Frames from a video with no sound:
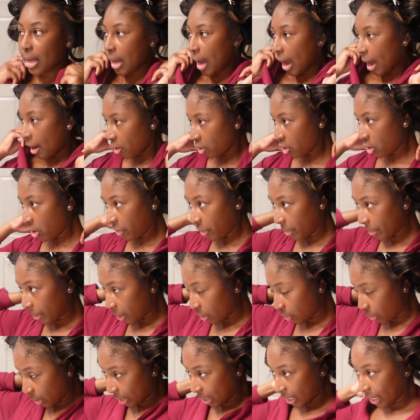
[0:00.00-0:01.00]
I don't know if I'm
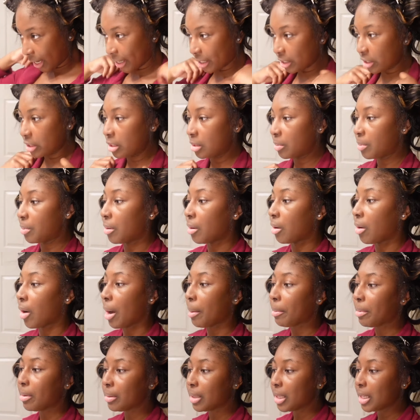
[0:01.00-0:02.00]
gonna wear lashes,
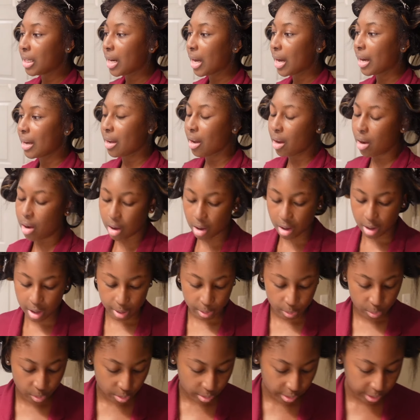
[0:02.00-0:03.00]
probably not y'all,
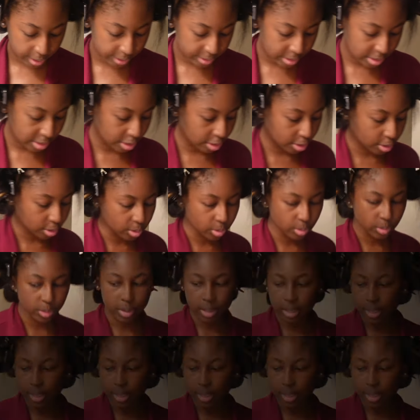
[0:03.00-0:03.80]
I won't lie to you.